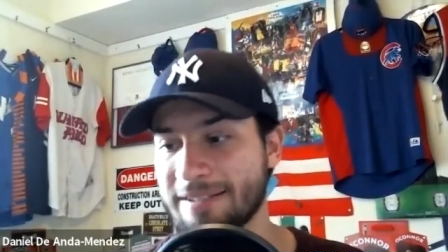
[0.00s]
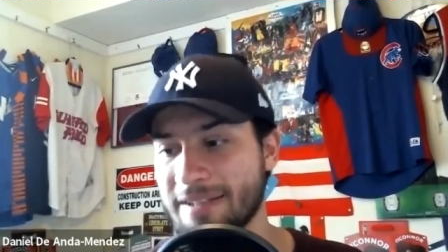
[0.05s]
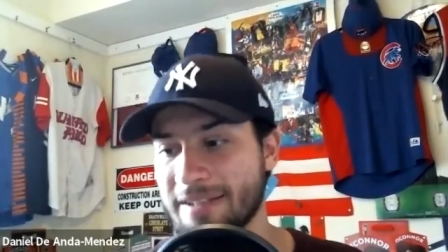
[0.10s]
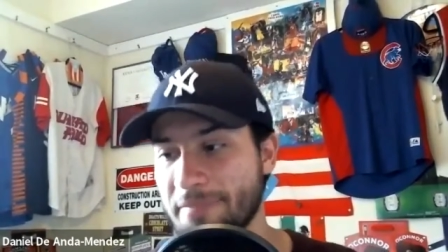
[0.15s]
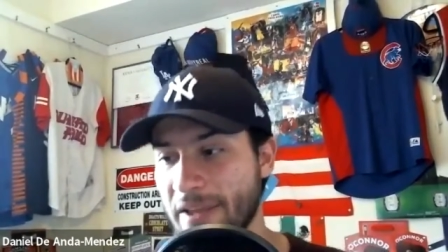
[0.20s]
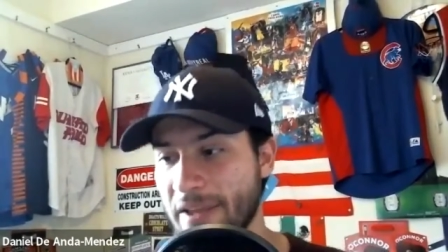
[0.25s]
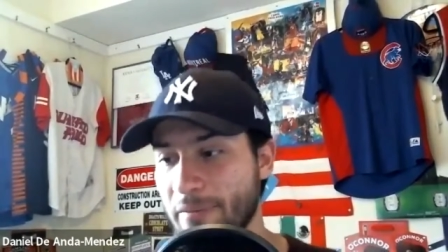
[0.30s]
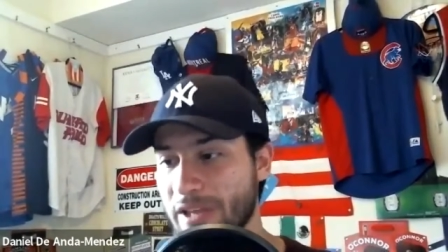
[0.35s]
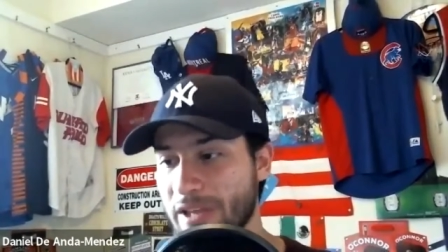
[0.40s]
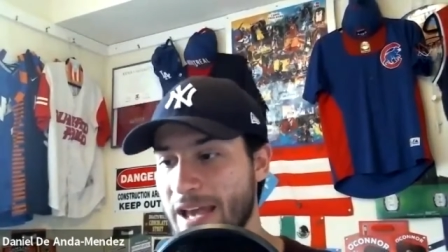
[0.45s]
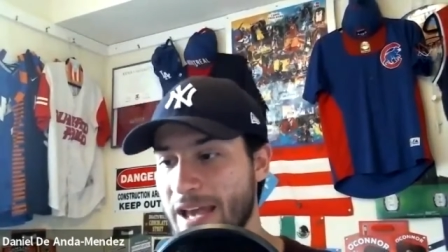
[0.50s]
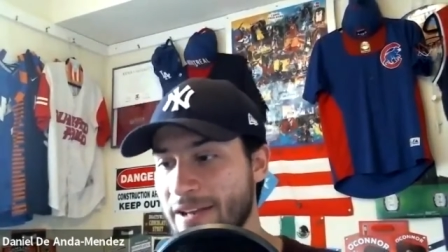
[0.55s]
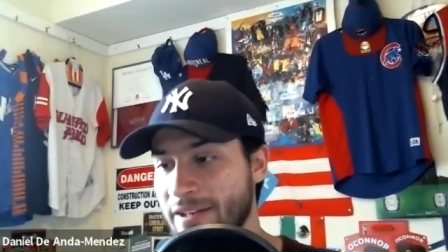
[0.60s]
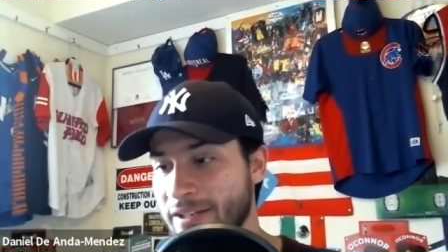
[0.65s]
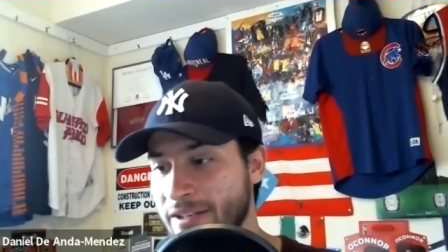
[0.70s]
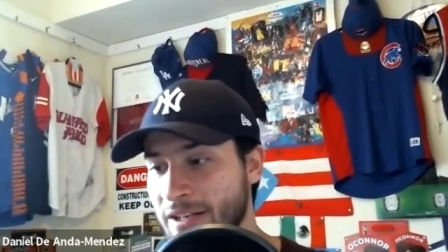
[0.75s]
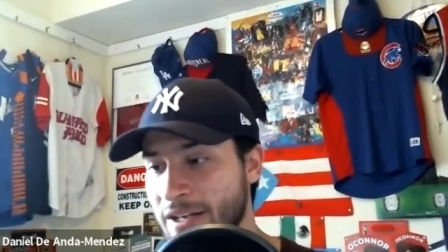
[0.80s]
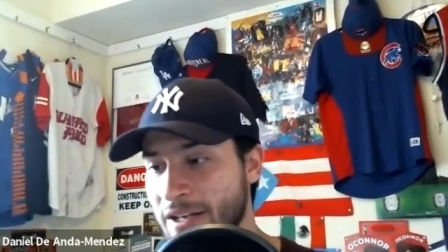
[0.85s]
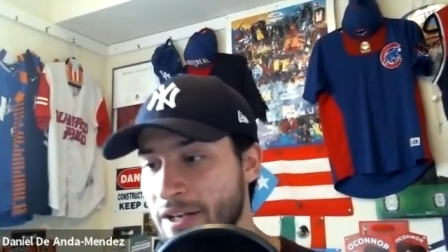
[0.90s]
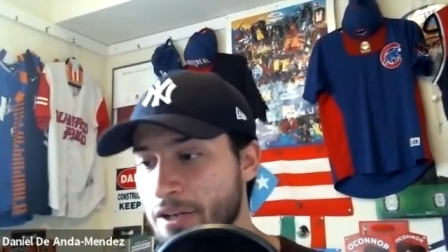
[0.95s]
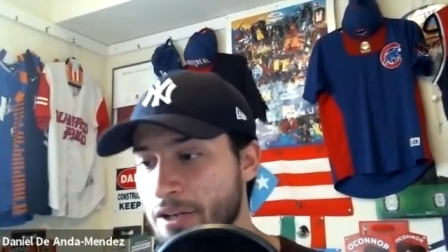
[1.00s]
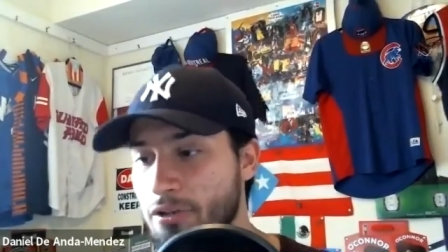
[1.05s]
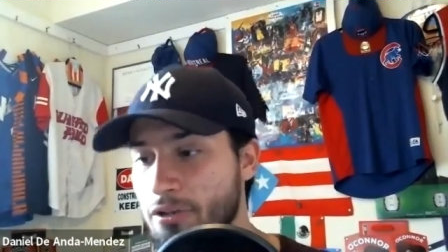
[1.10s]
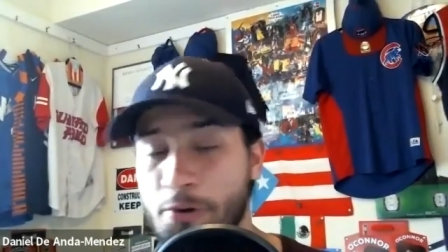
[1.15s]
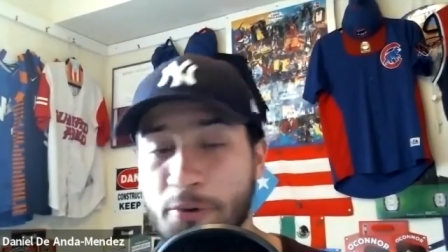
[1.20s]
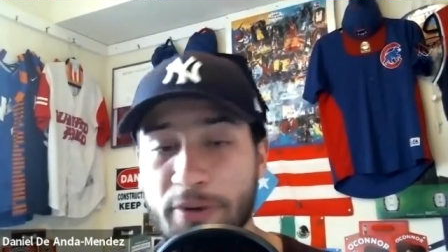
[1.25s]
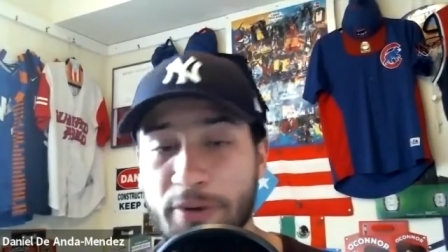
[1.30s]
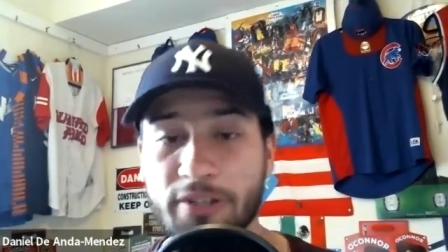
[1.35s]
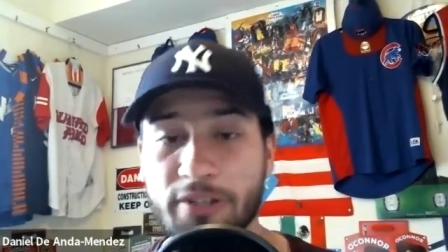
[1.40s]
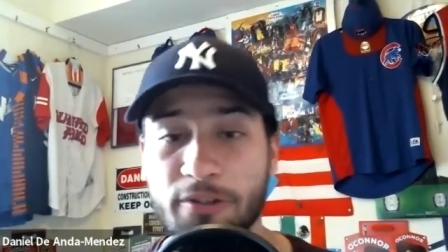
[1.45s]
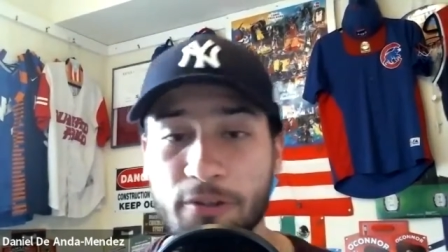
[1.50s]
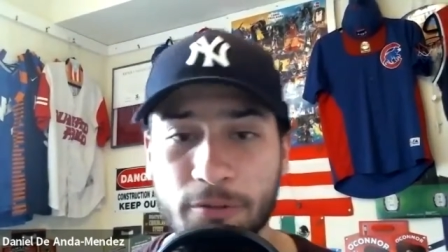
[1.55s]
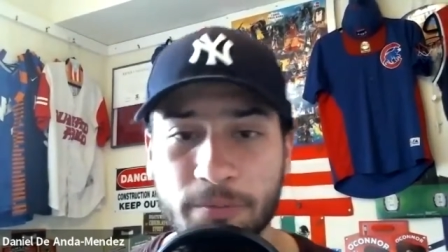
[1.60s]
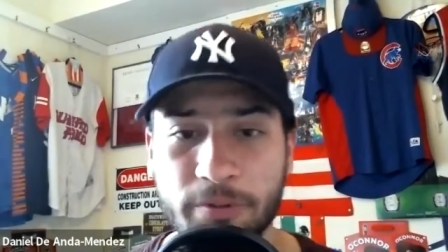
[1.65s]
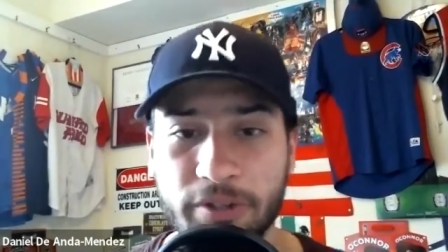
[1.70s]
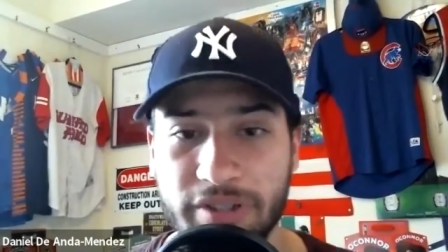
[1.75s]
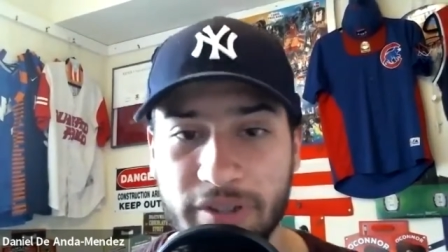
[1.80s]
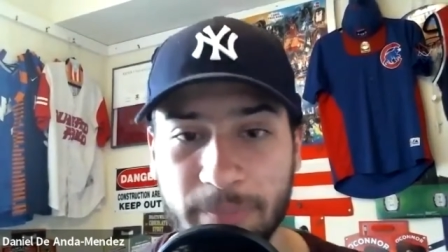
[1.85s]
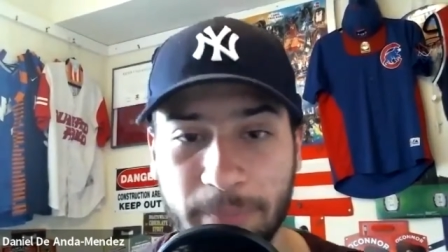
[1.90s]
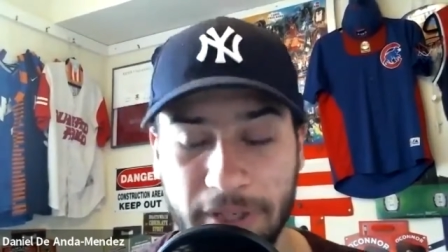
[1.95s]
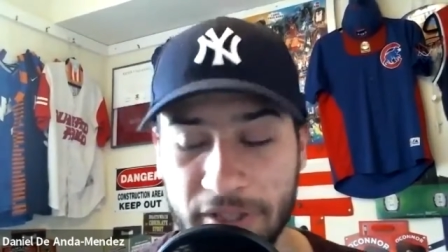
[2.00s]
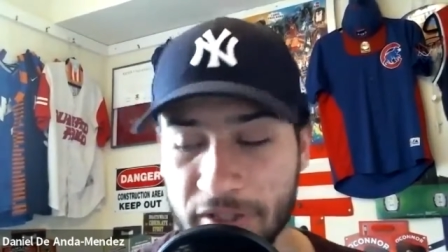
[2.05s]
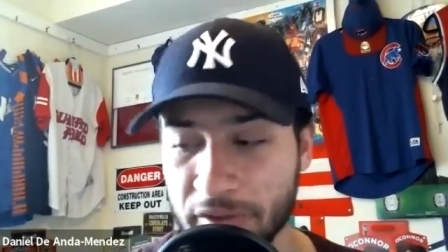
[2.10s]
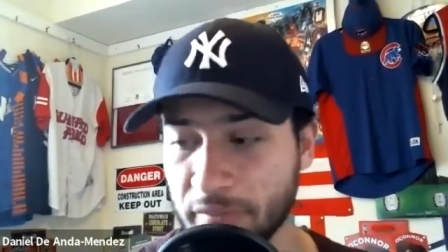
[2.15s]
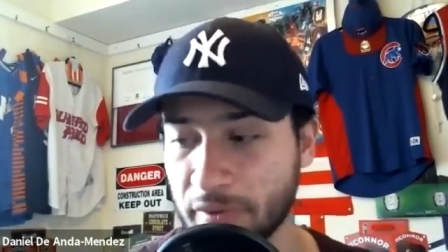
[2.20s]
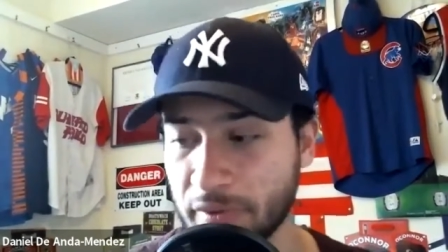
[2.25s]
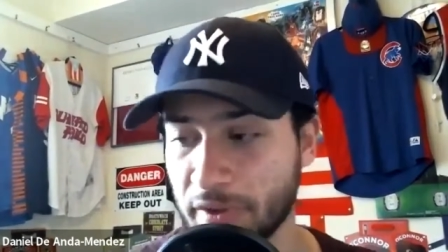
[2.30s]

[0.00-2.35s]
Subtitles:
except that we added Corey Kluber in the pitching